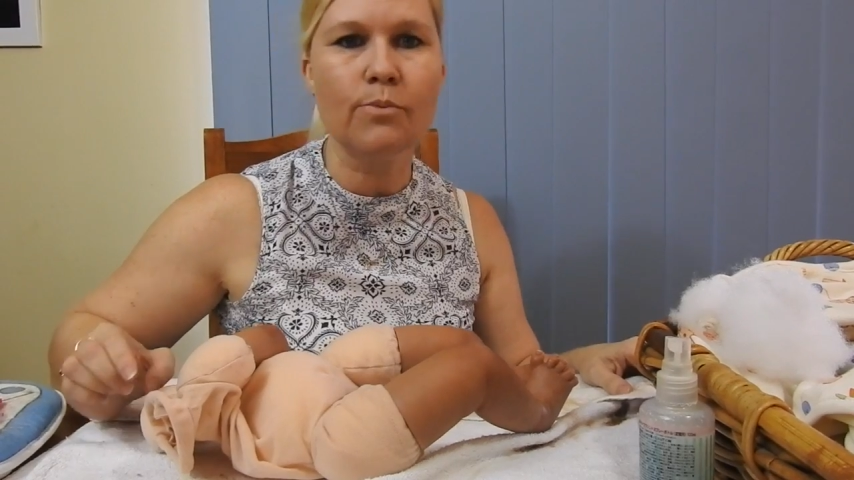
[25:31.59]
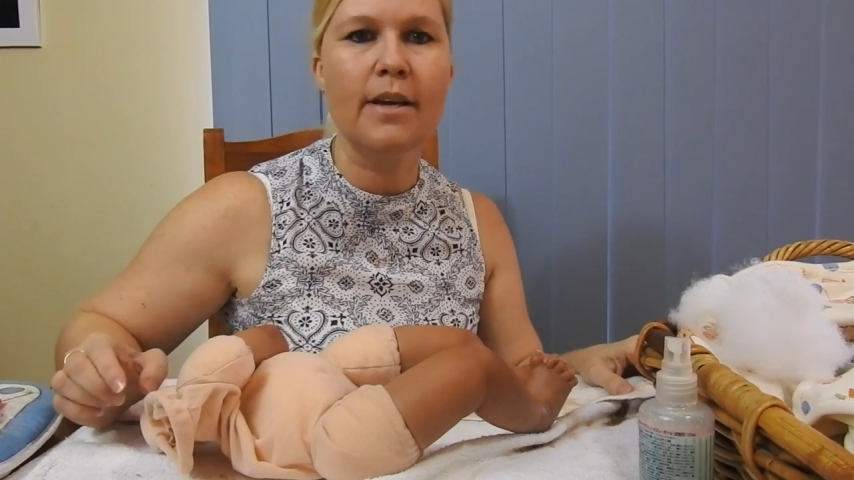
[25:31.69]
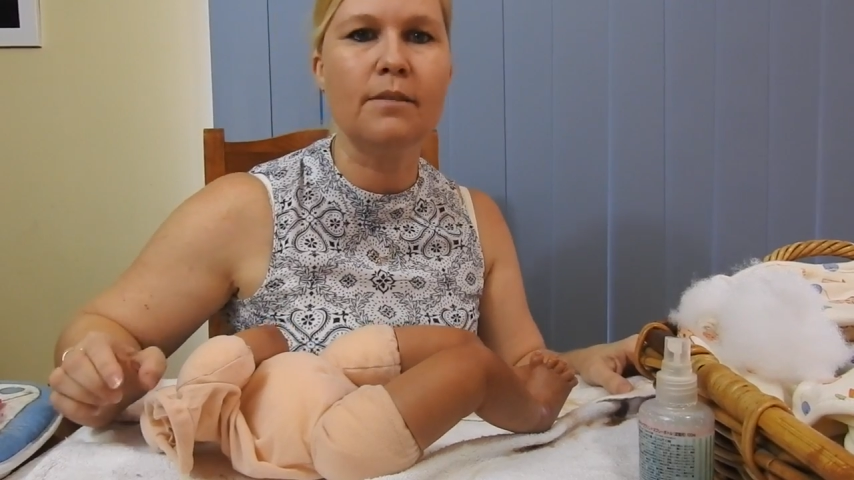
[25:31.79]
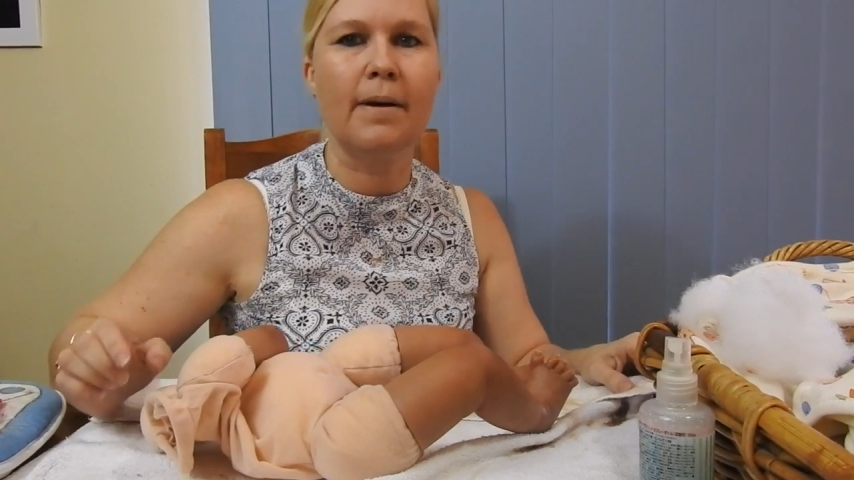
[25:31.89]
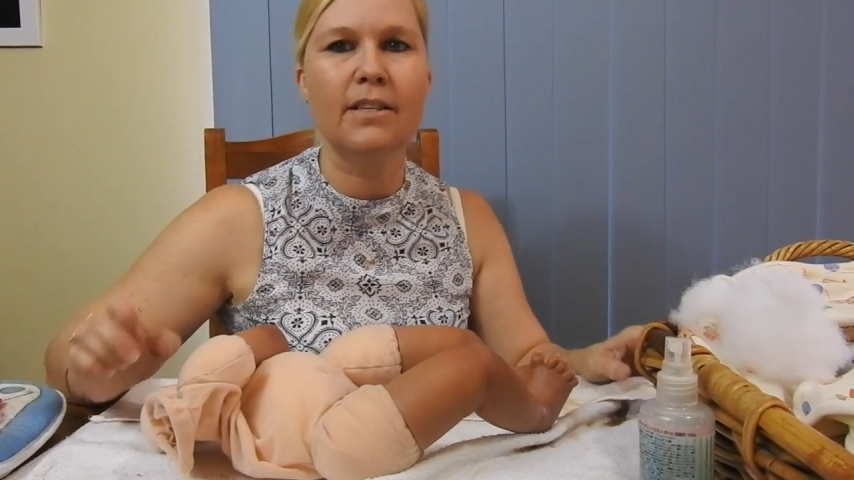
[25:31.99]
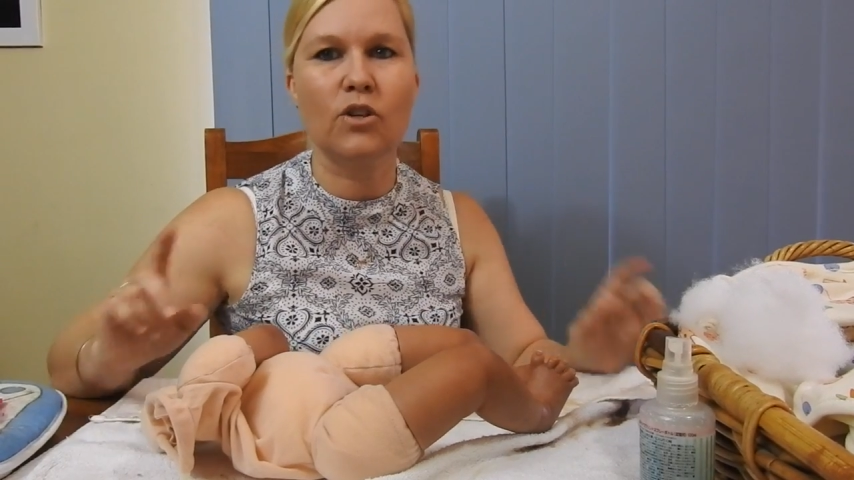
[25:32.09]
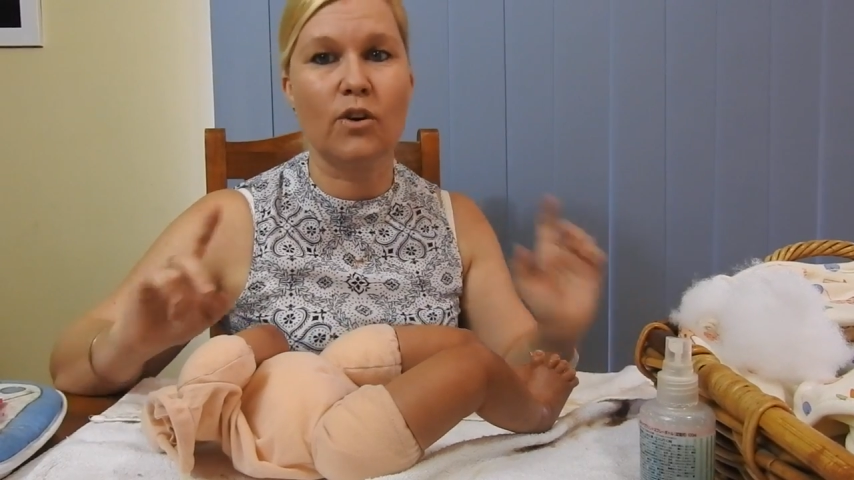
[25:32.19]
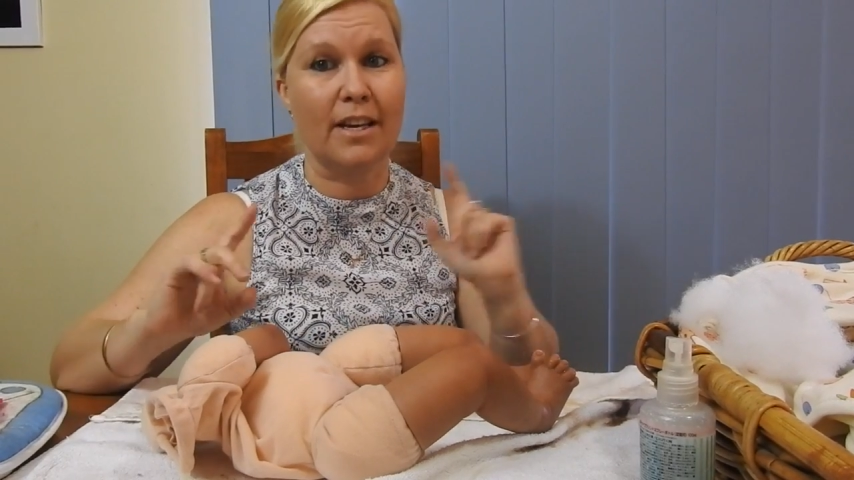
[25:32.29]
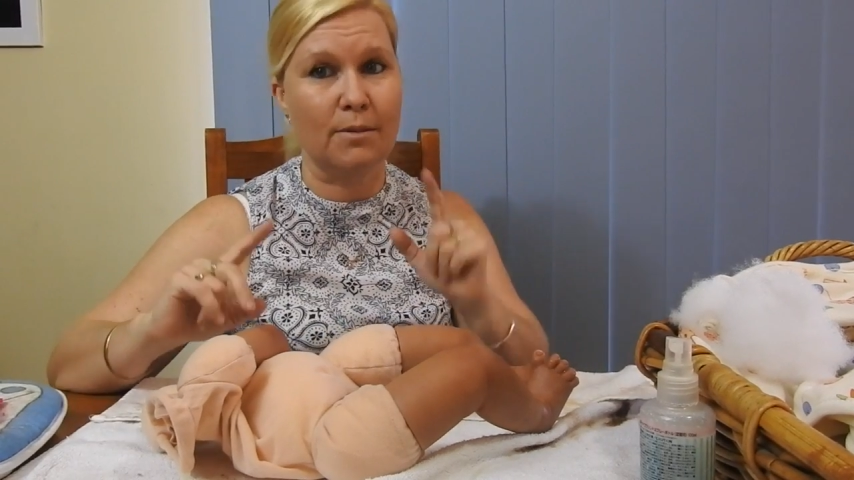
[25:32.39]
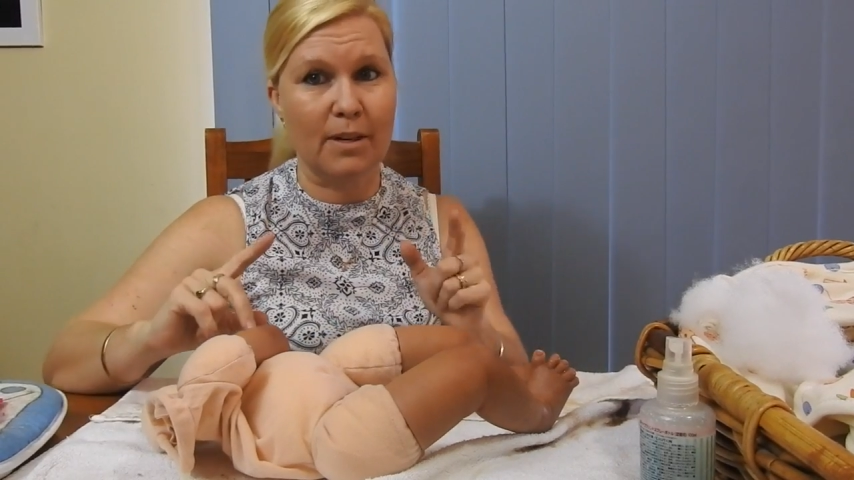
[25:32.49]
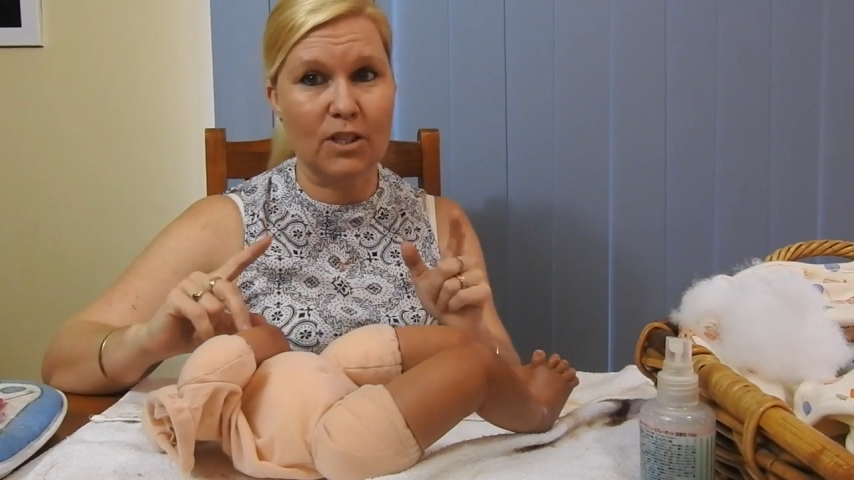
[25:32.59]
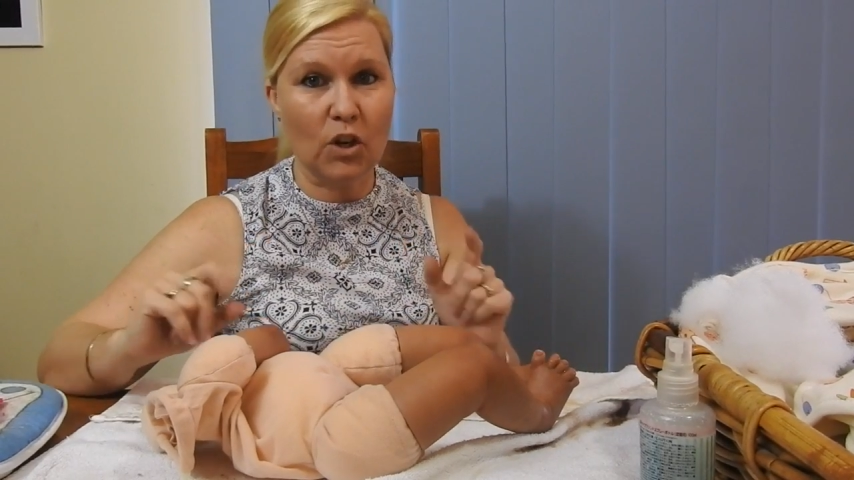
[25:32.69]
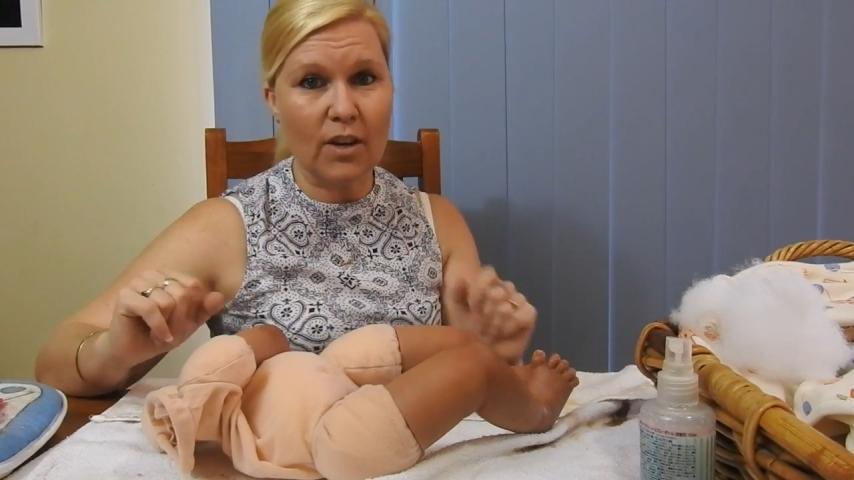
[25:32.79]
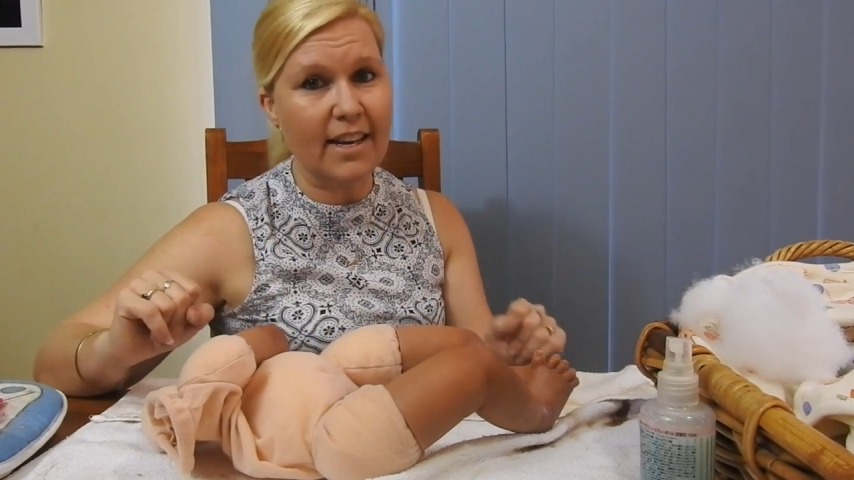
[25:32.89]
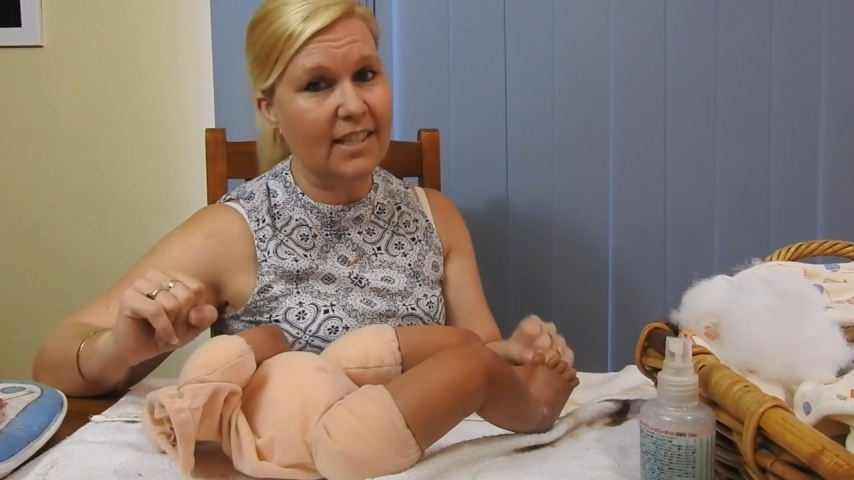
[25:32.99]
Where's my stockings? My
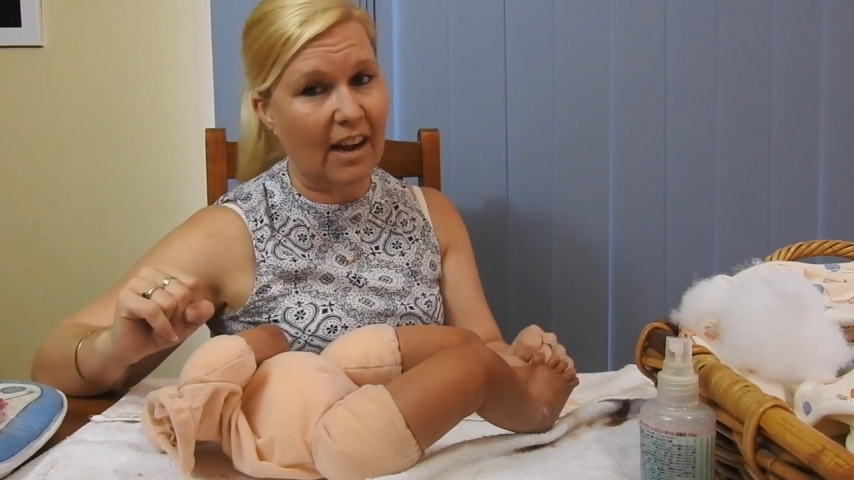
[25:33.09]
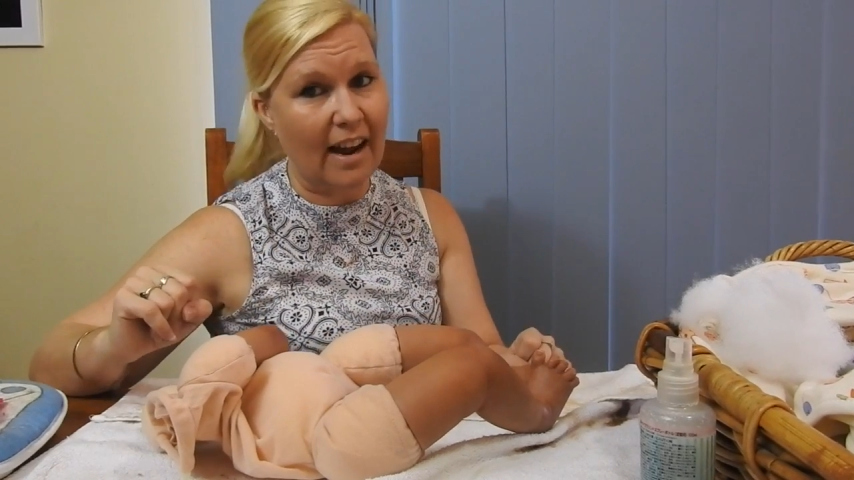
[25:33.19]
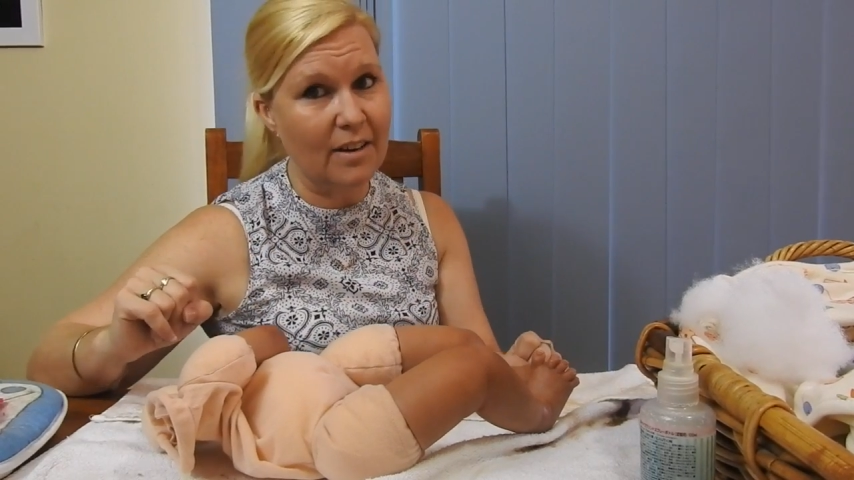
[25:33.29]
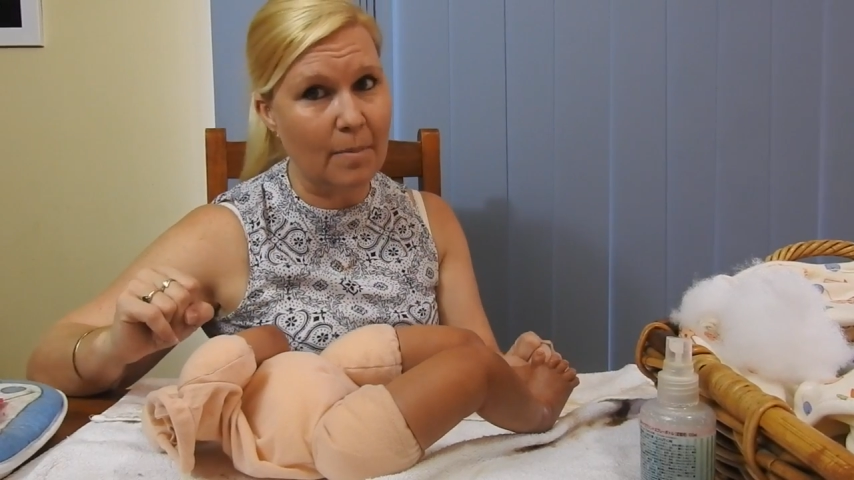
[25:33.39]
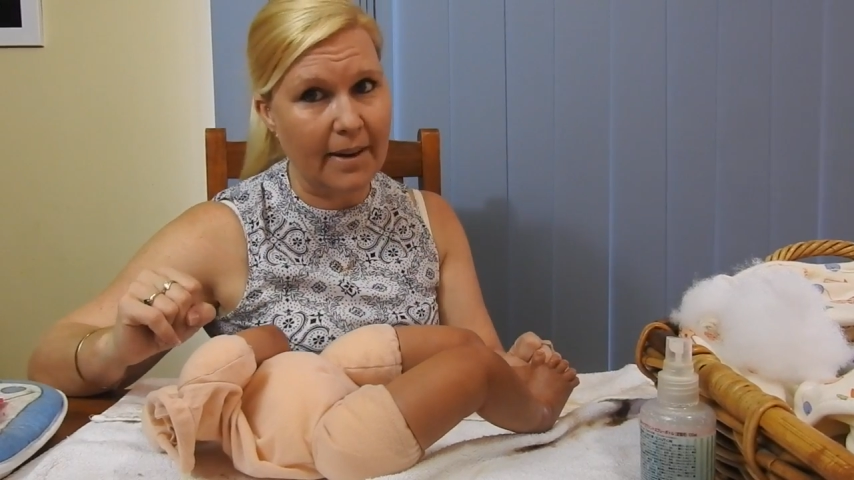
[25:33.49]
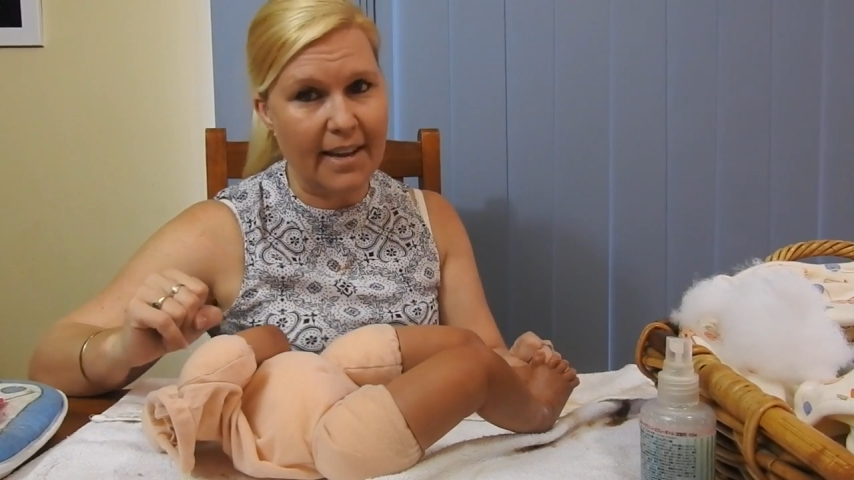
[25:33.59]
stockings are under my